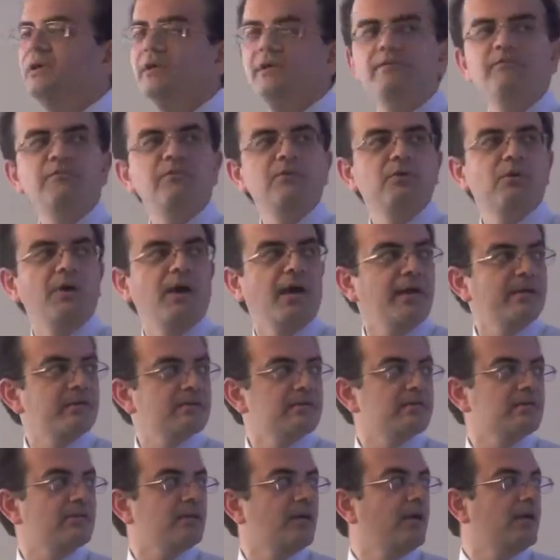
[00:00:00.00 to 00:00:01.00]
If you
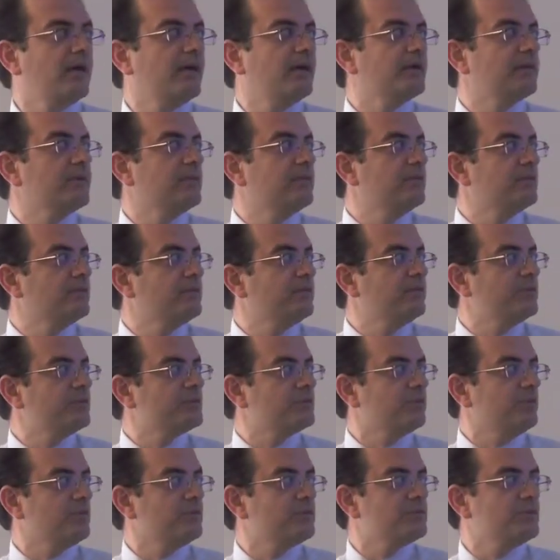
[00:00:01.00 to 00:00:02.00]
ask the
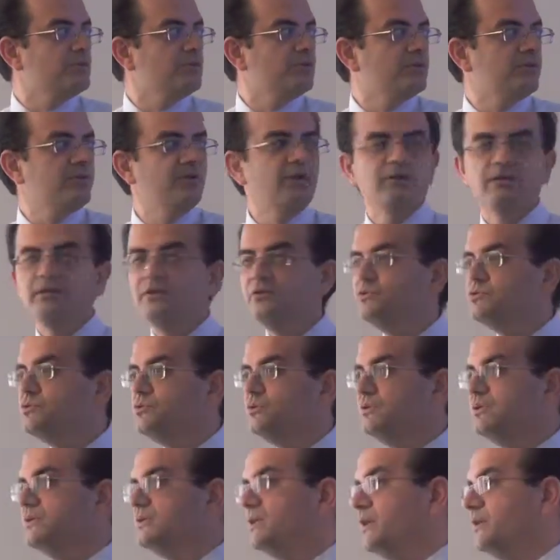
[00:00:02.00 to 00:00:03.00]
individuals, they'll
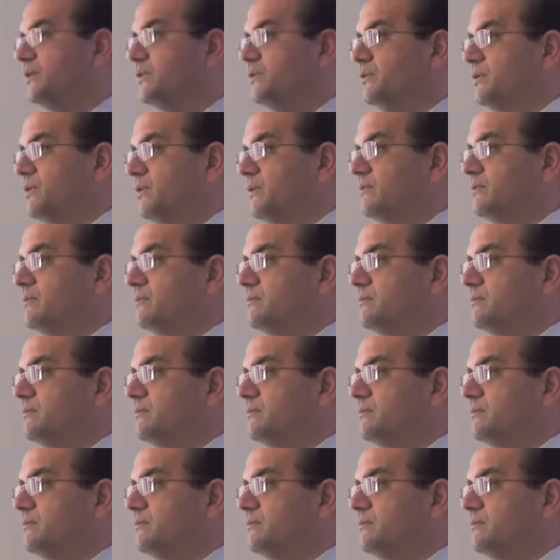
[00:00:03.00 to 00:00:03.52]
usually tell you